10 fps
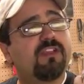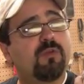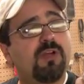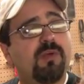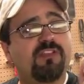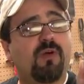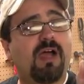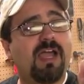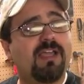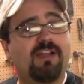So, anyways, though,
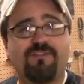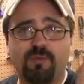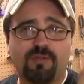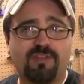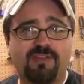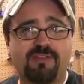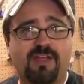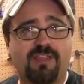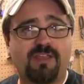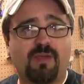I got a few other things
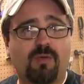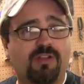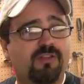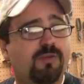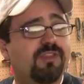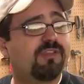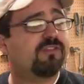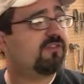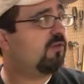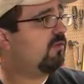I think I want to do with
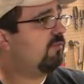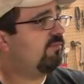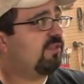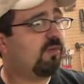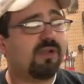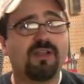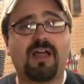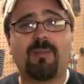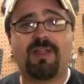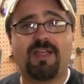this. So, you know what?
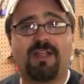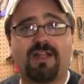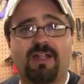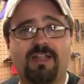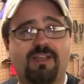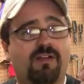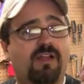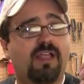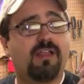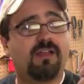I'm going to head on out of here
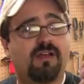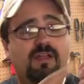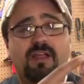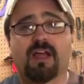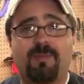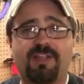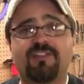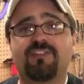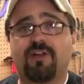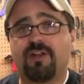and uh, I'm going to
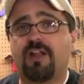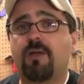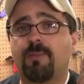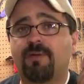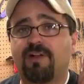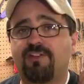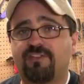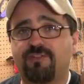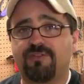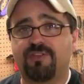get started on a couple
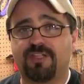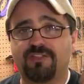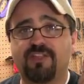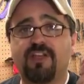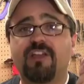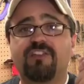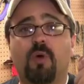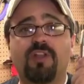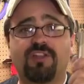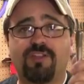projects using this.
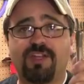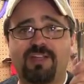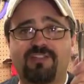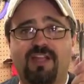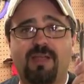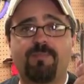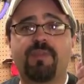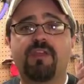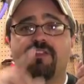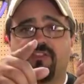So, until the next time,
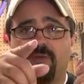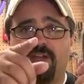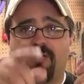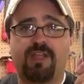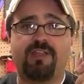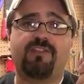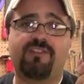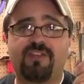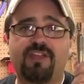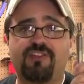straight
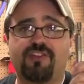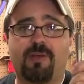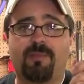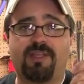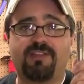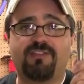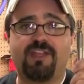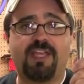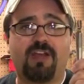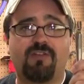grains and sharp blades.
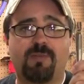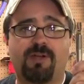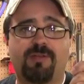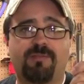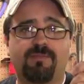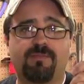Take care, everybody.